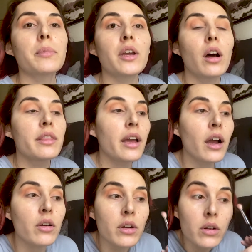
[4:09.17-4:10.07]
it on that
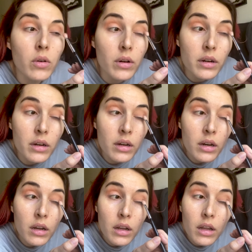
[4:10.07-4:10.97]
outer corner,
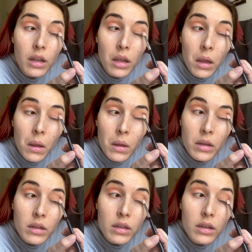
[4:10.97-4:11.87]

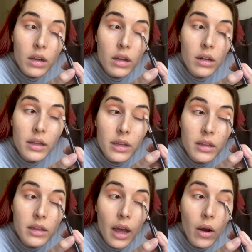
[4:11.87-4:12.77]
kind of like
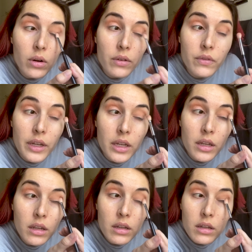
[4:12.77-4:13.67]
in the outer V.